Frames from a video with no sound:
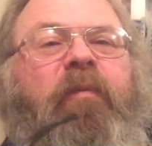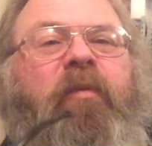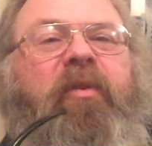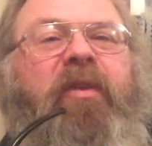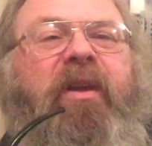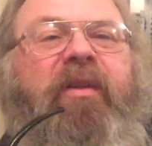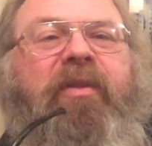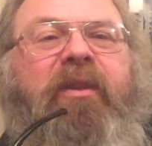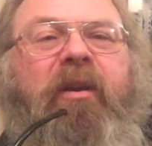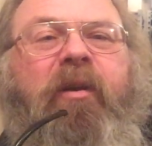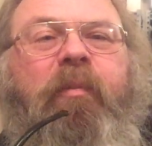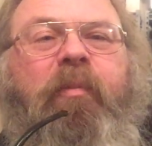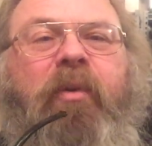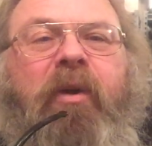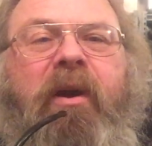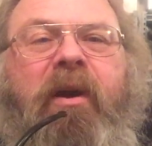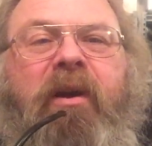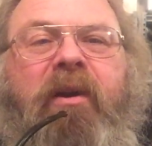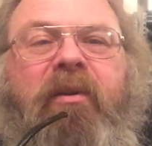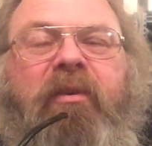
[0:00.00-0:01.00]
sent their
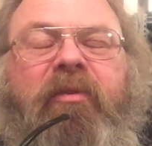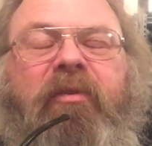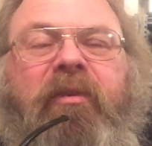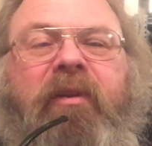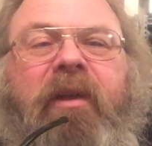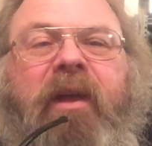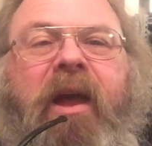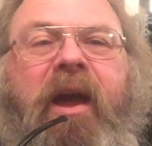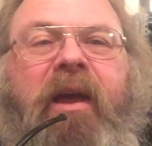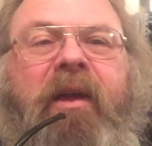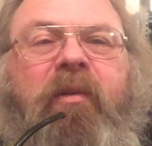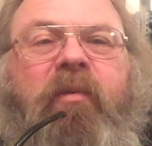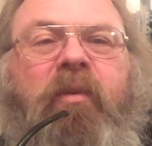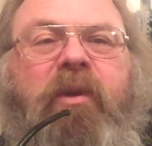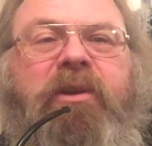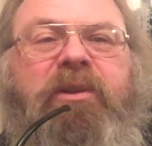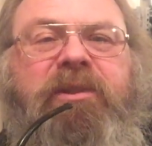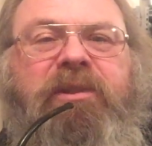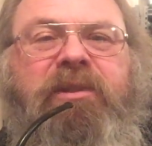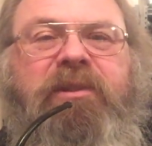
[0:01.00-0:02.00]
prayers and kind
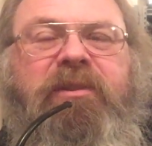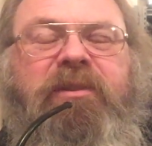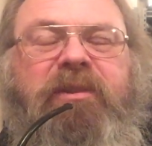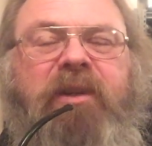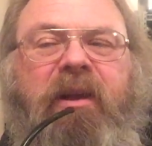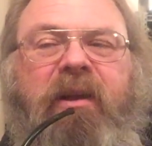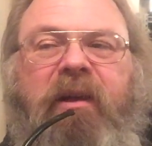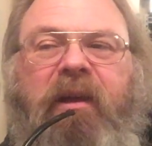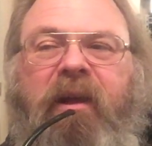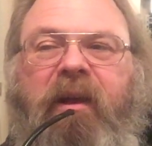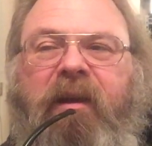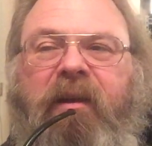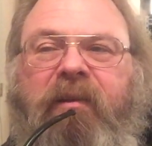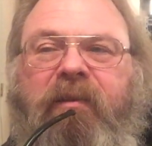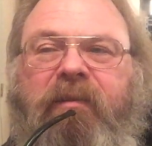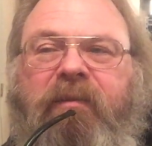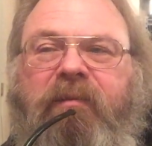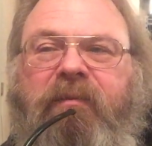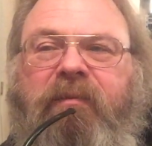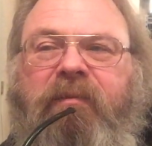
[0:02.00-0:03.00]
wishes
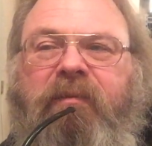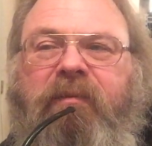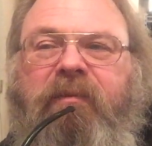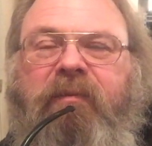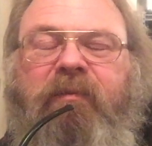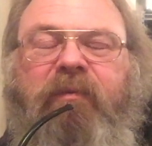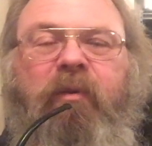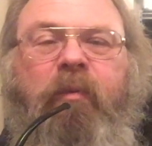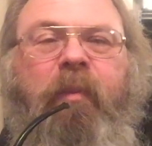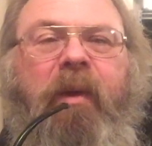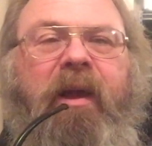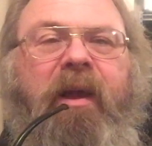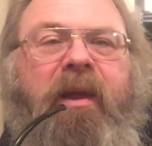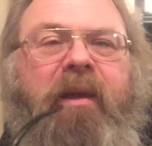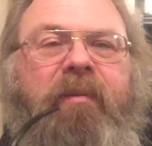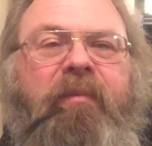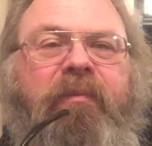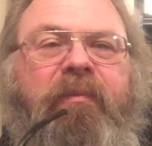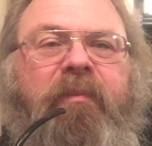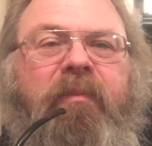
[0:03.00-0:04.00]
for
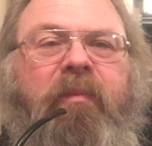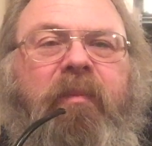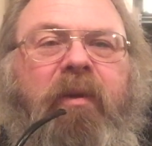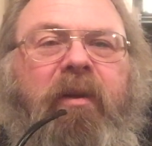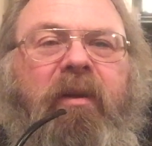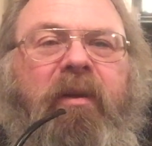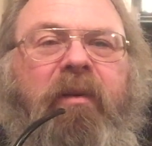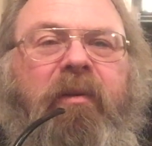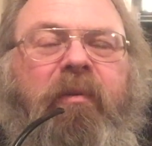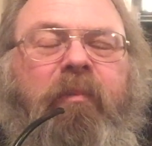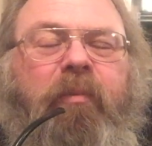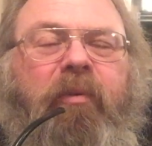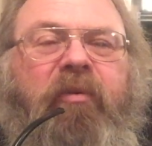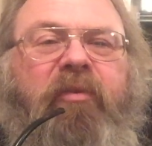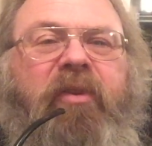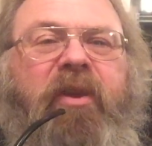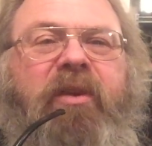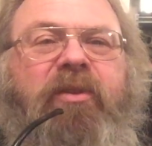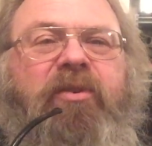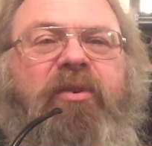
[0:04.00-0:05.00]
my
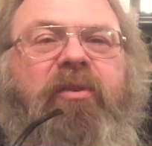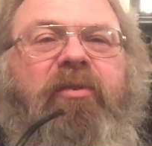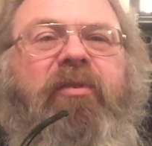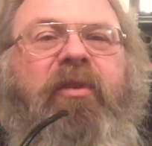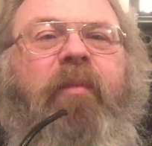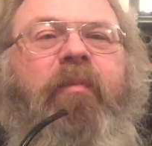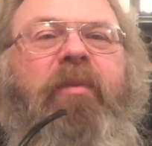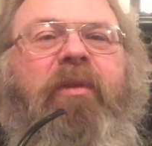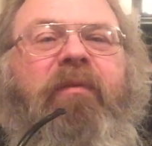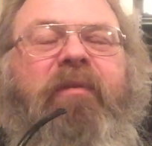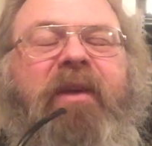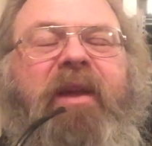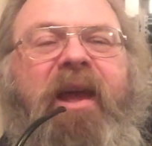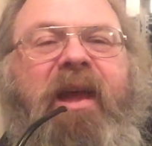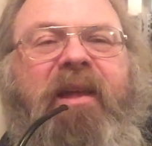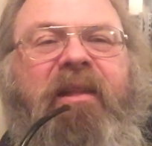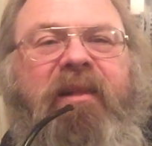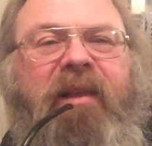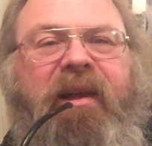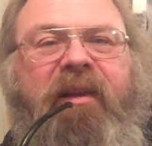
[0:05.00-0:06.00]
procedures up at
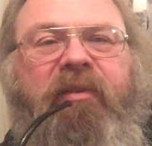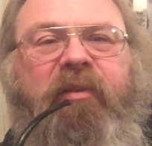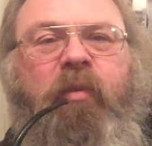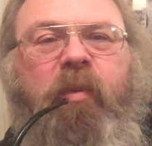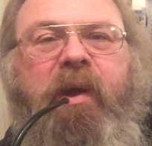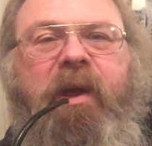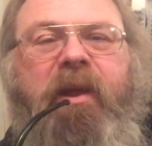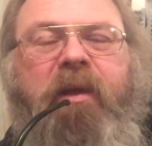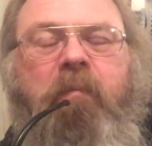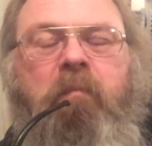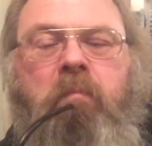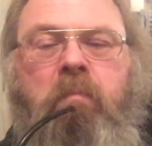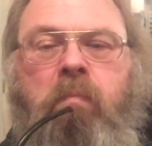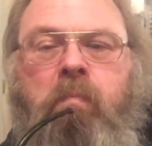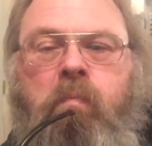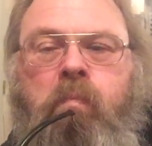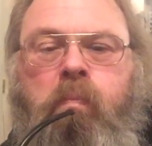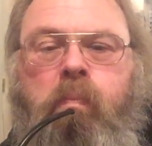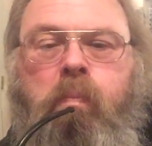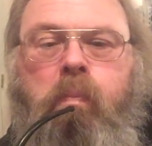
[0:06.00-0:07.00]
the VA last week.
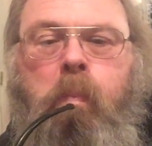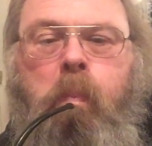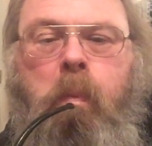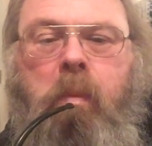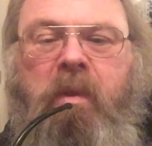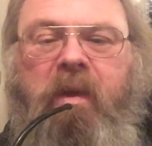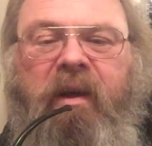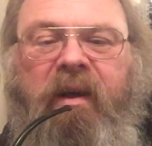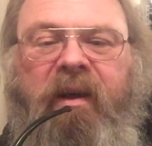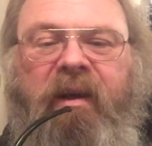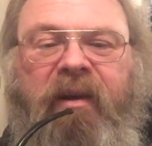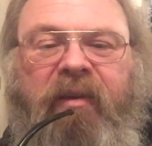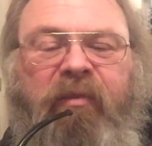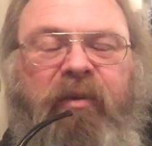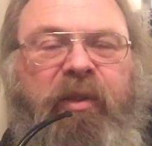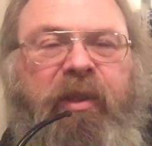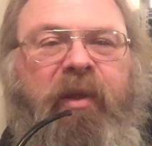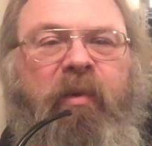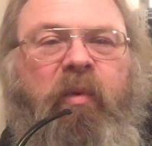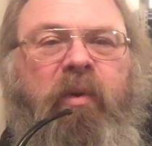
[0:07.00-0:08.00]

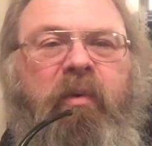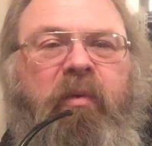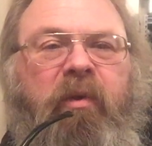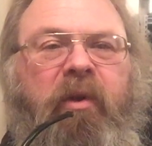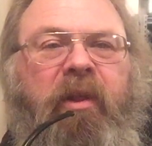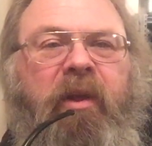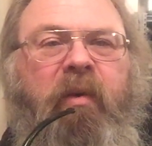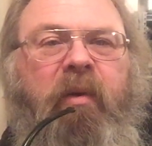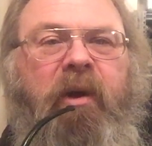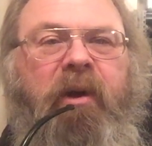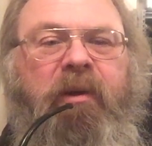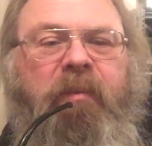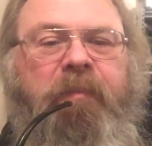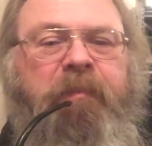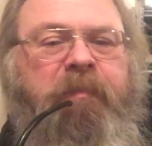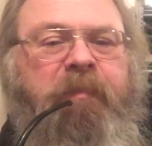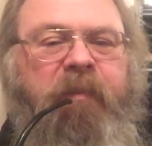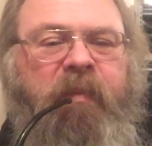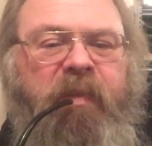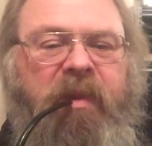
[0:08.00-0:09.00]
Everything went really
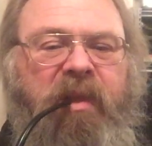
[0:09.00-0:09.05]
well.